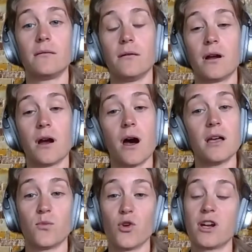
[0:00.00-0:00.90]
a
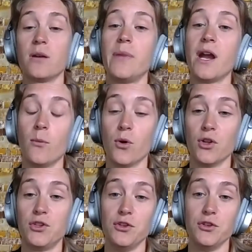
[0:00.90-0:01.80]
cost more
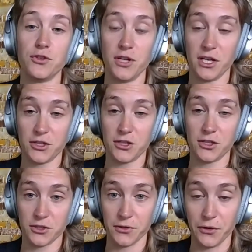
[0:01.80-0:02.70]
comparable to
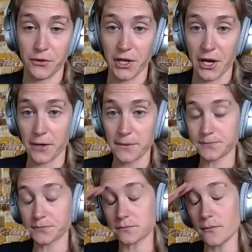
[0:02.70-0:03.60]
traditional nuclear.
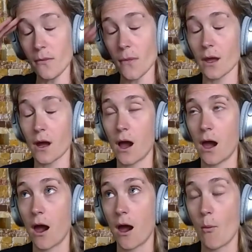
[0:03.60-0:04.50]

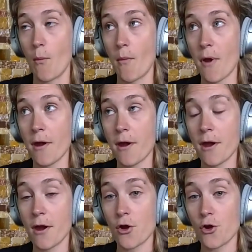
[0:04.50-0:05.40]

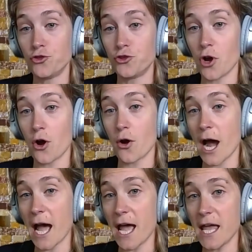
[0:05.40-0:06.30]
So
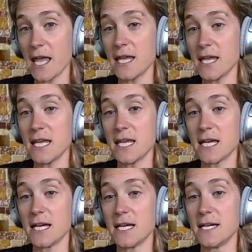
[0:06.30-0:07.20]

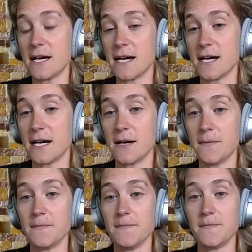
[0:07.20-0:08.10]
I
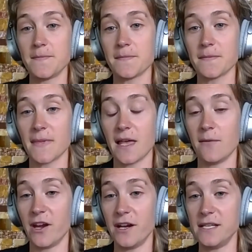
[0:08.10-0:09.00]
am
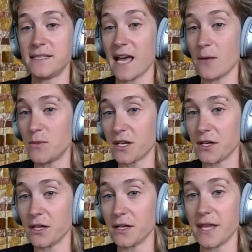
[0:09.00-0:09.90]
very
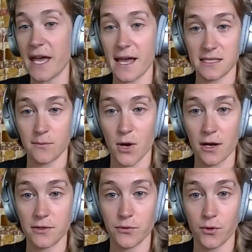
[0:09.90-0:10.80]
skeptical that
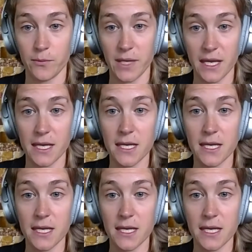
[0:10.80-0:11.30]
SMRs will be